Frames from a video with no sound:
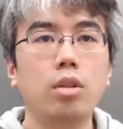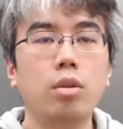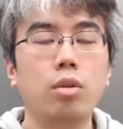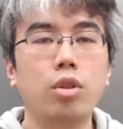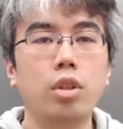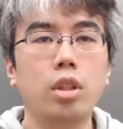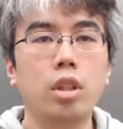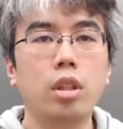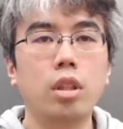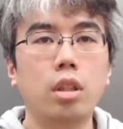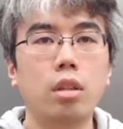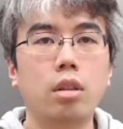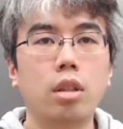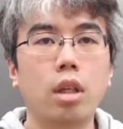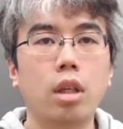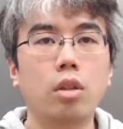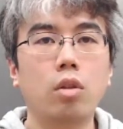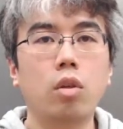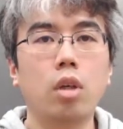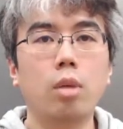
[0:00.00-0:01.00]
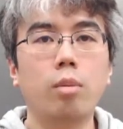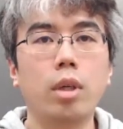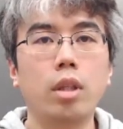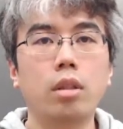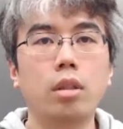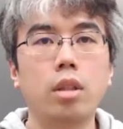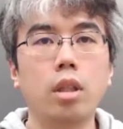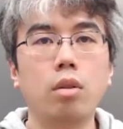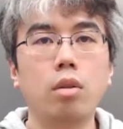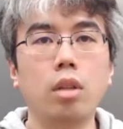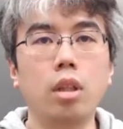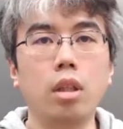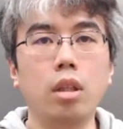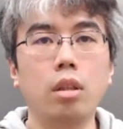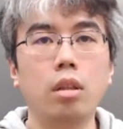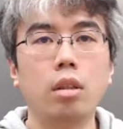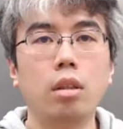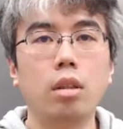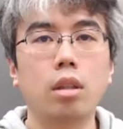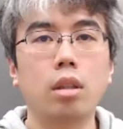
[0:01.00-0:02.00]
When the client receives the
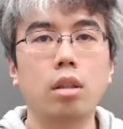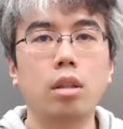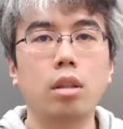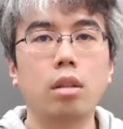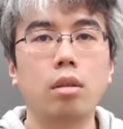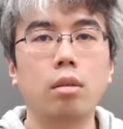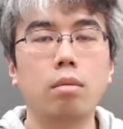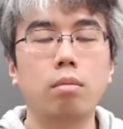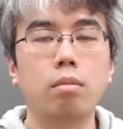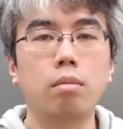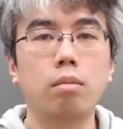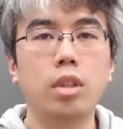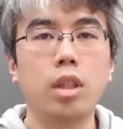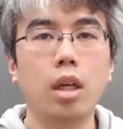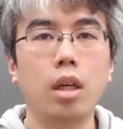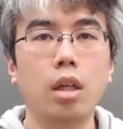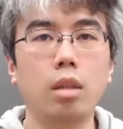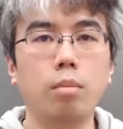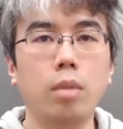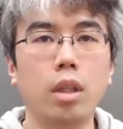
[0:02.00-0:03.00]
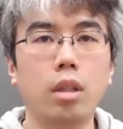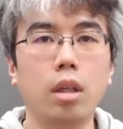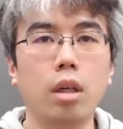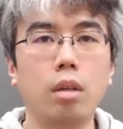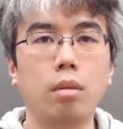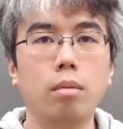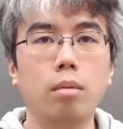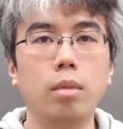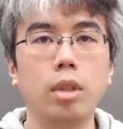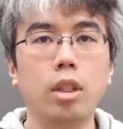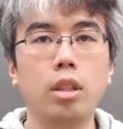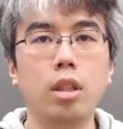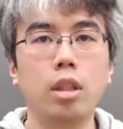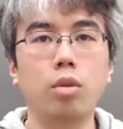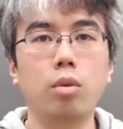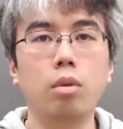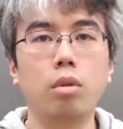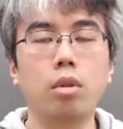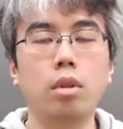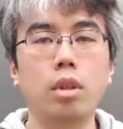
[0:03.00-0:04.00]
message, it
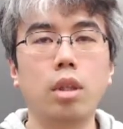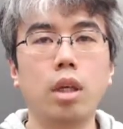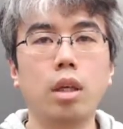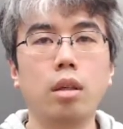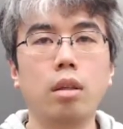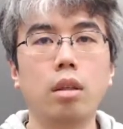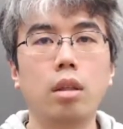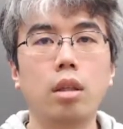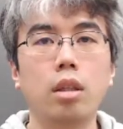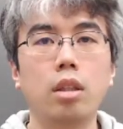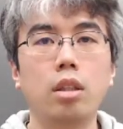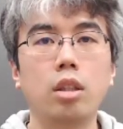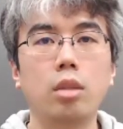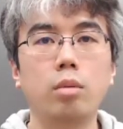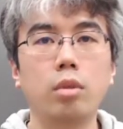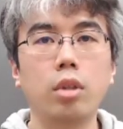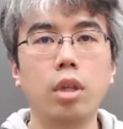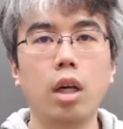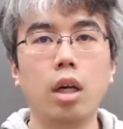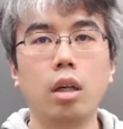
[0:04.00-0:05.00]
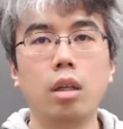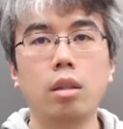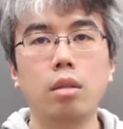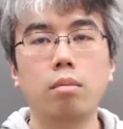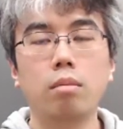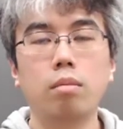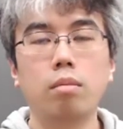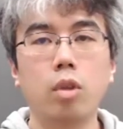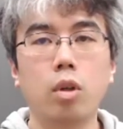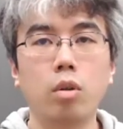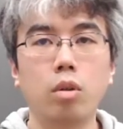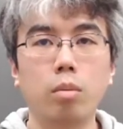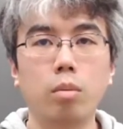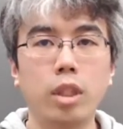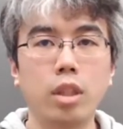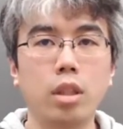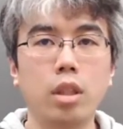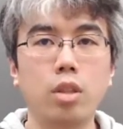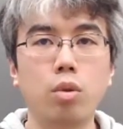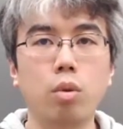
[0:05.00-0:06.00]
notifies the sender via the
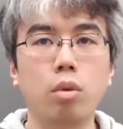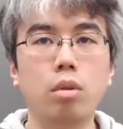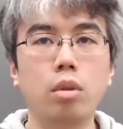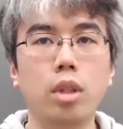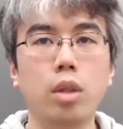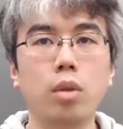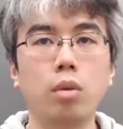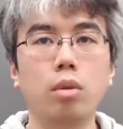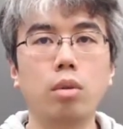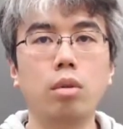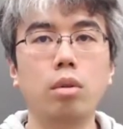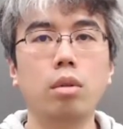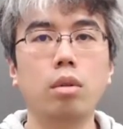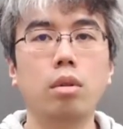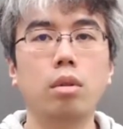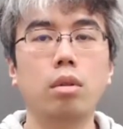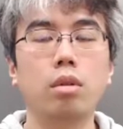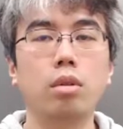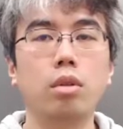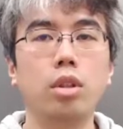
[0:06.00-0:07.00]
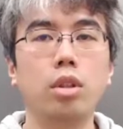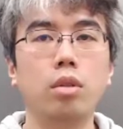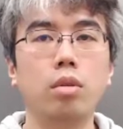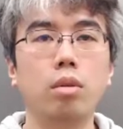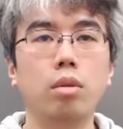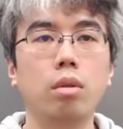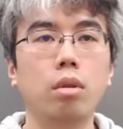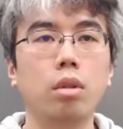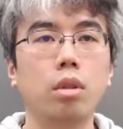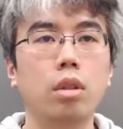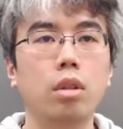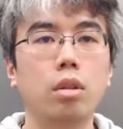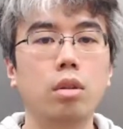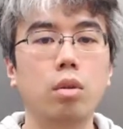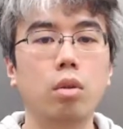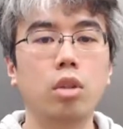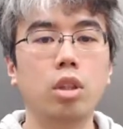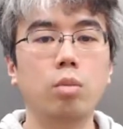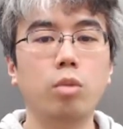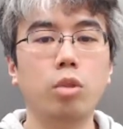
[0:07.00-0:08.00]
backend that it has read the
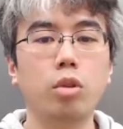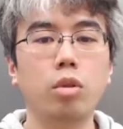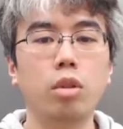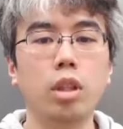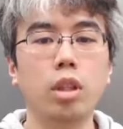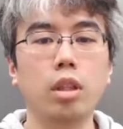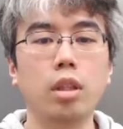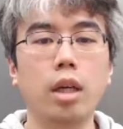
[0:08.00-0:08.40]
message.